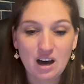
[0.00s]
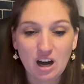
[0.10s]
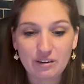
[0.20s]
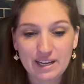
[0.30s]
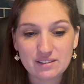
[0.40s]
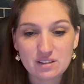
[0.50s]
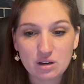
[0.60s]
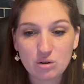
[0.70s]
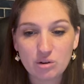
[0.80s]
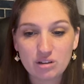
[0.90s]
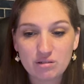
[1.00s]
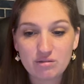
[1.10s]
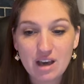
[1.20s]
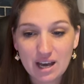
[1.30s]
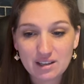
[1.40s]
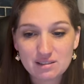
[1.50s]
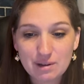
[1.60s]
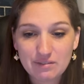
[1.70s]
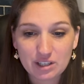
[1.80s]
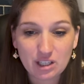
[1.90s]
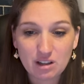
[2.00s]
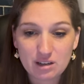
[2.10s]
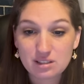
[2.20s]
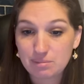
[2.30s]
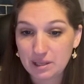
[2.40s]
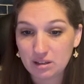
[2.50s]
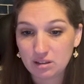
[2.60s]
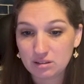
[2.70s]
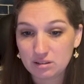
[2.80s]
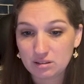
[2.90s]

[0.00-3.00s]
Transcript: All right, so that is my very long spiel.